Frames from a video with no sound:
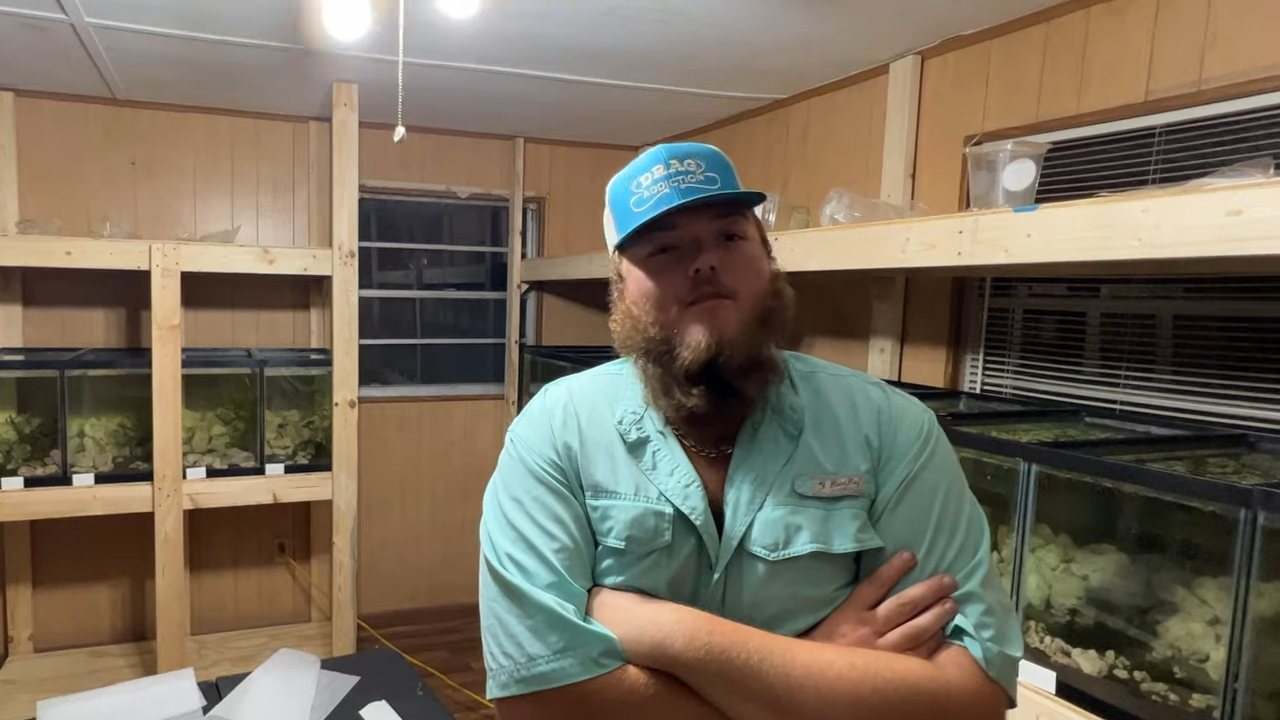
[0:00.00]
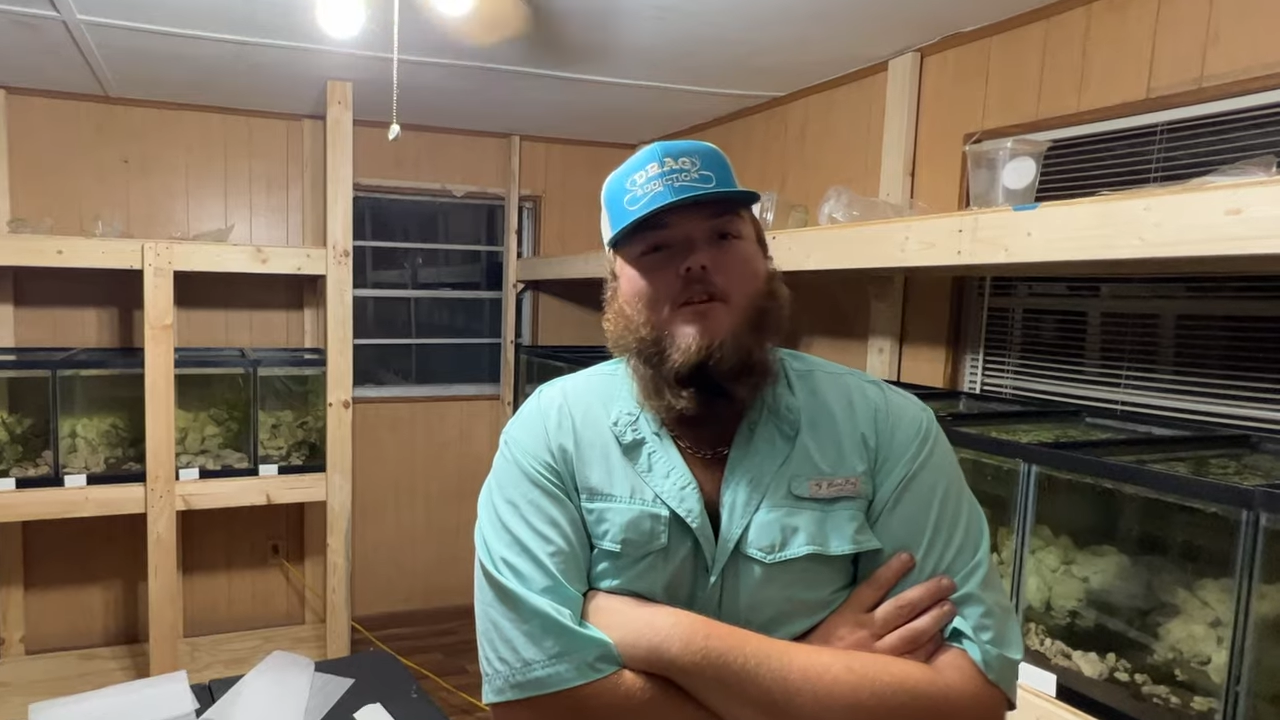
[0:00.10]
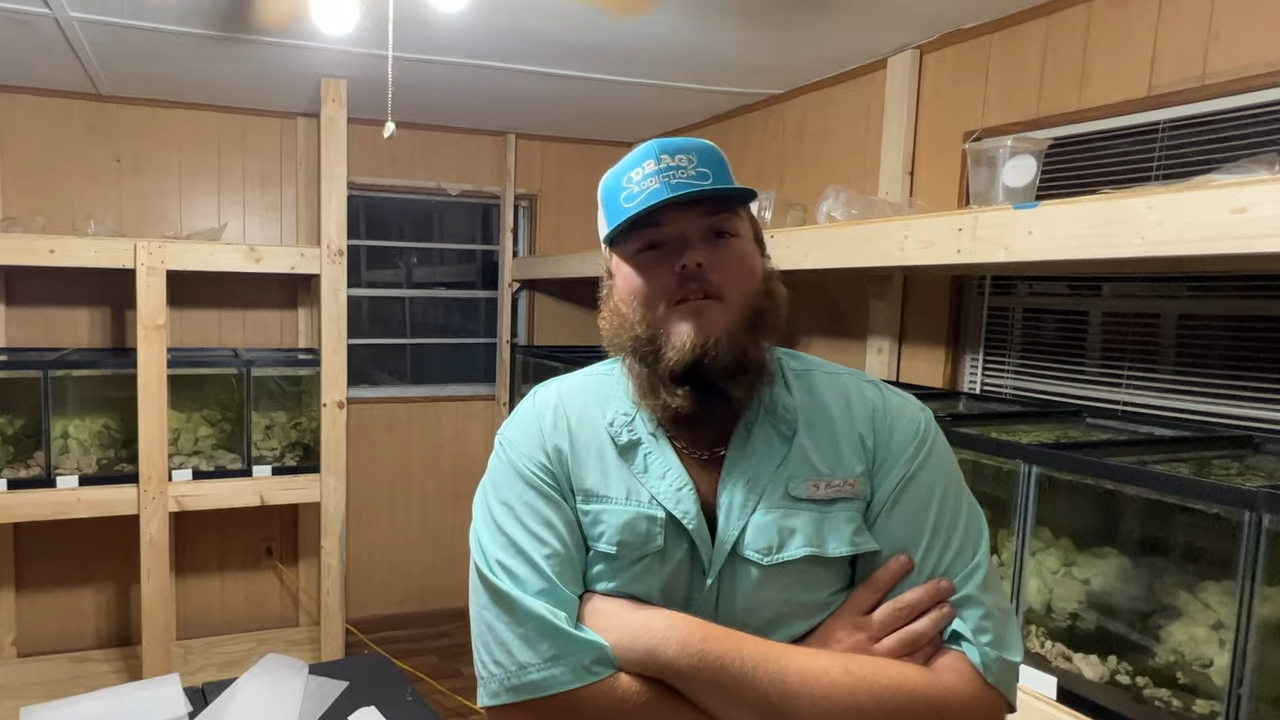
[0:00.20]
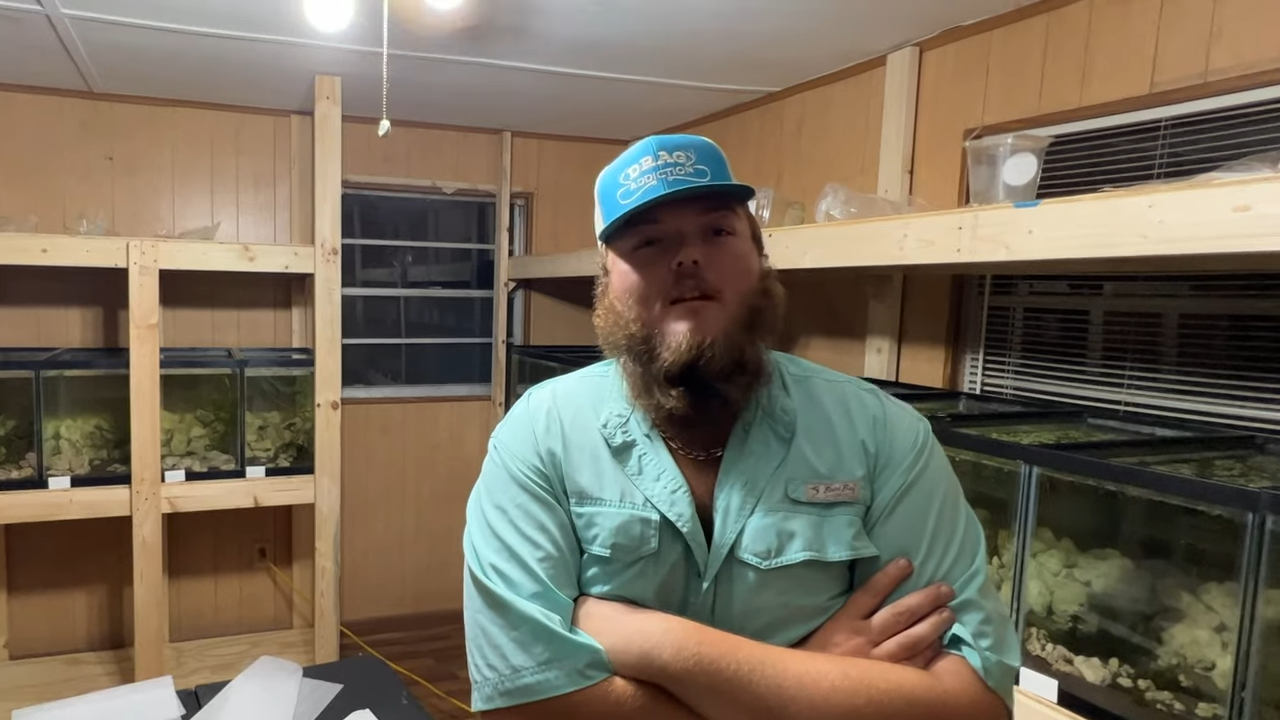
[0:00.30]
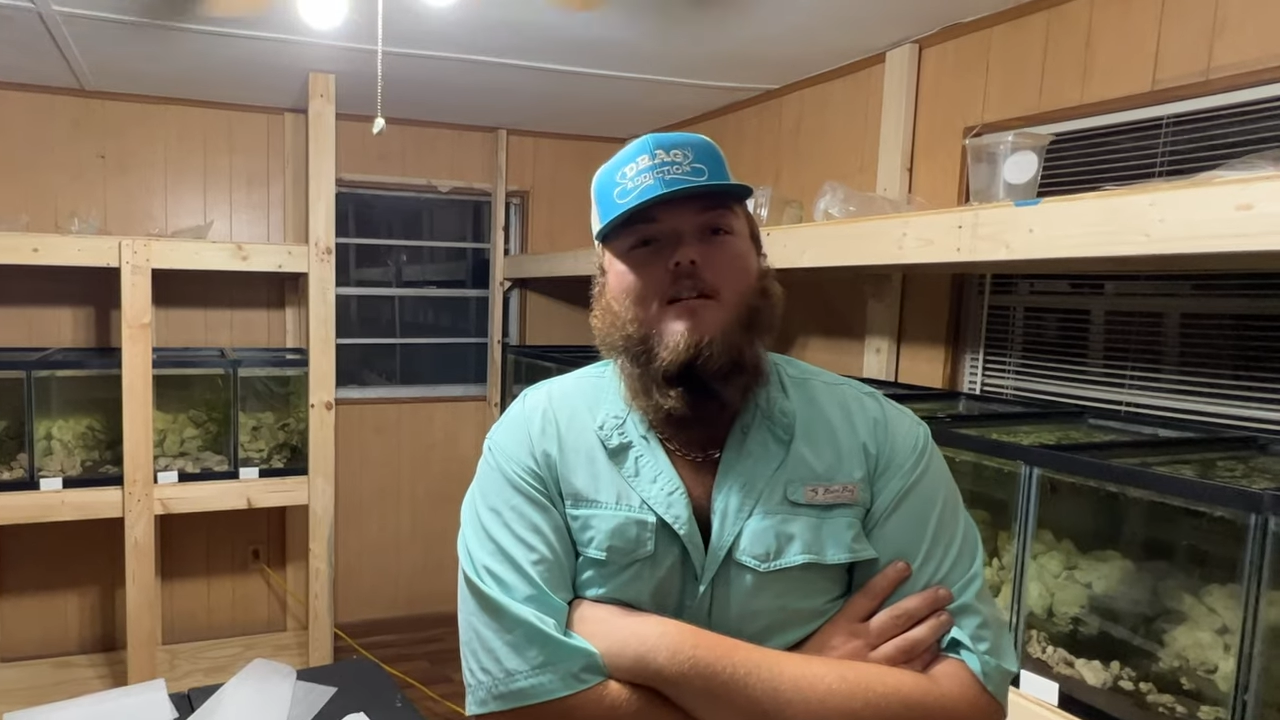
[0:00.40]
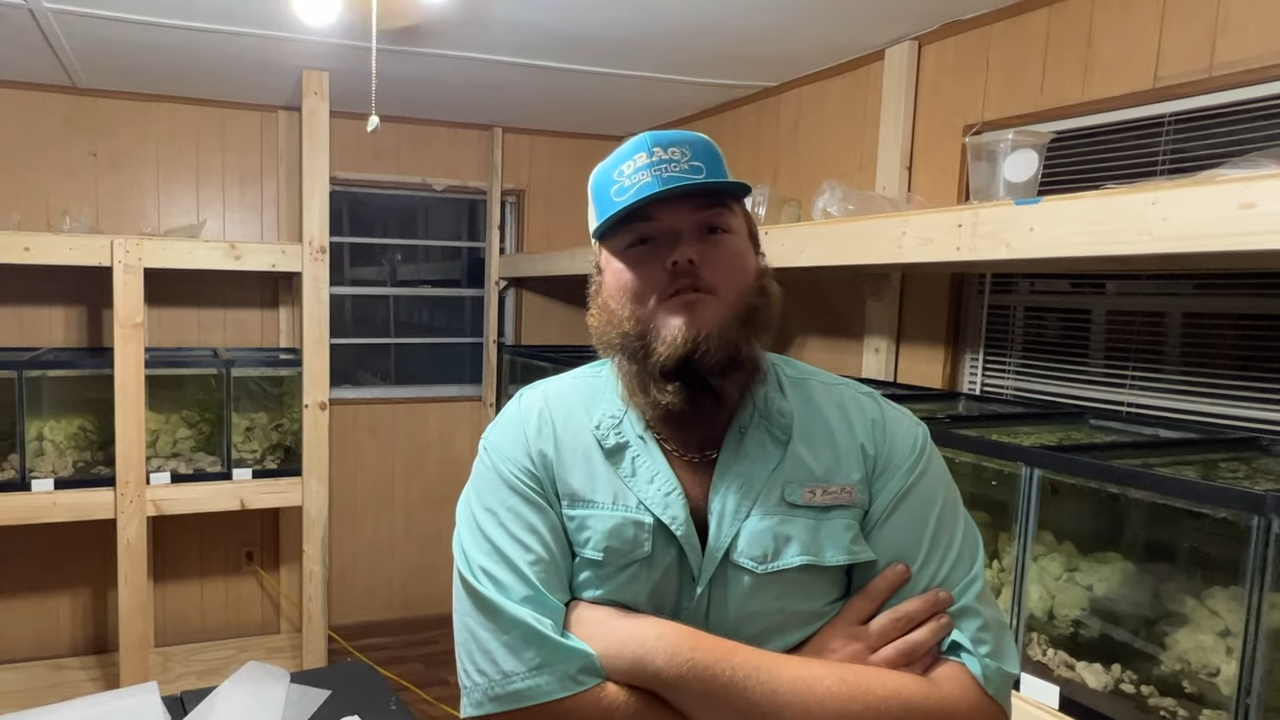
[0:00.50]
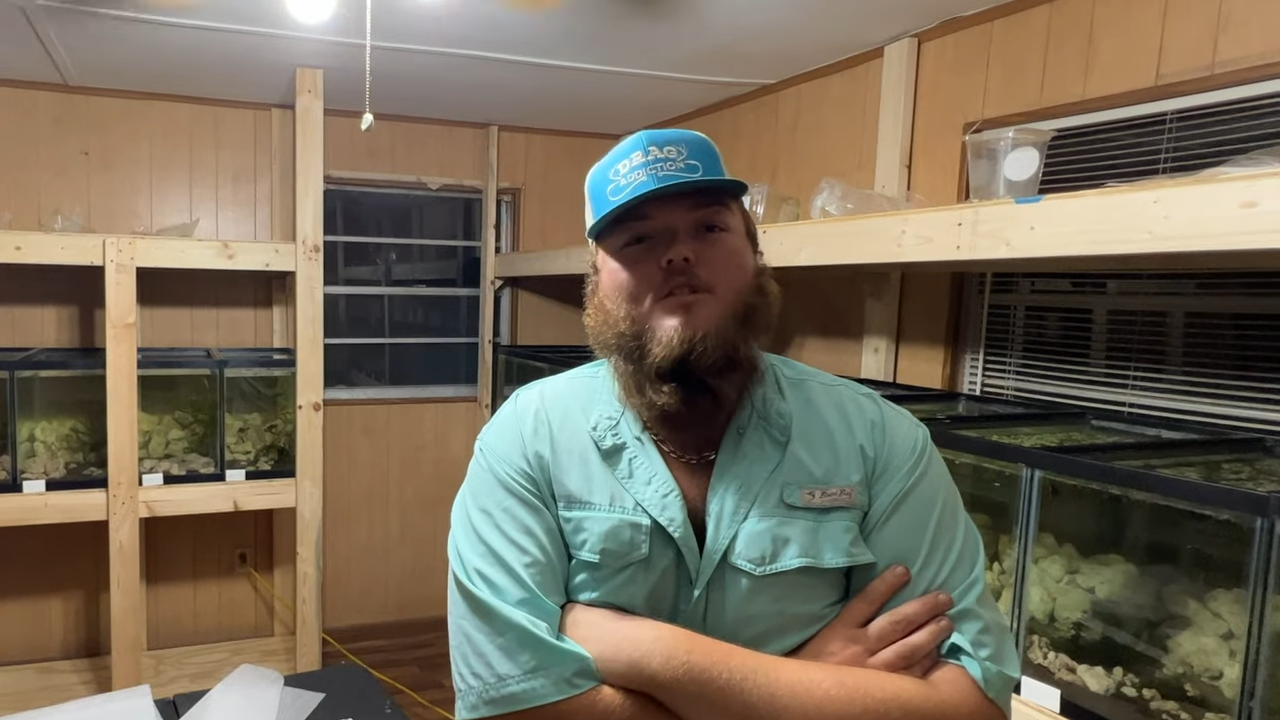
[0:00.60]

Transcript: figured, out,